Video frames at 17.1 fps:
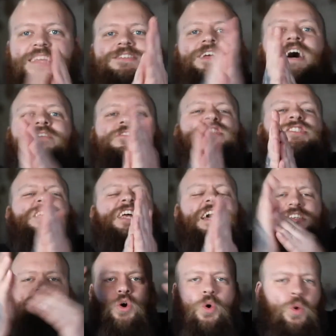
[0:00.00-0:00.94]
dive into
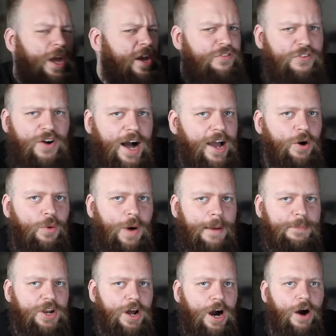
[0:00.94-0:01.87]
today's quickfire
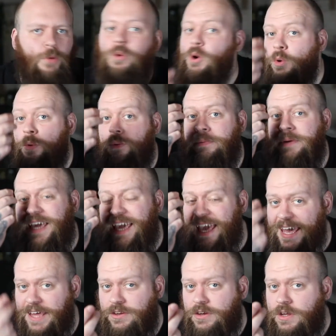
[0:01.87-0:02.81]
webinar, and we will
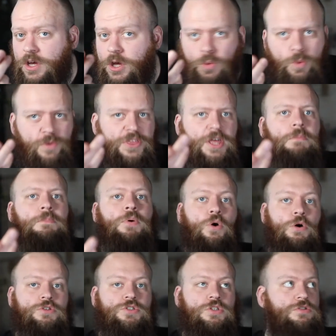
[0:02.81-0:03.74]
begin with the
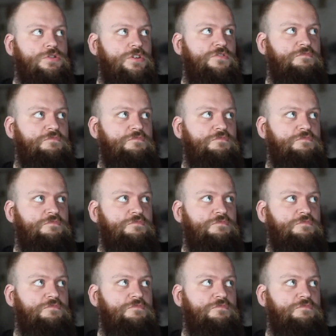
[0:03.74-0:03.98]
importance of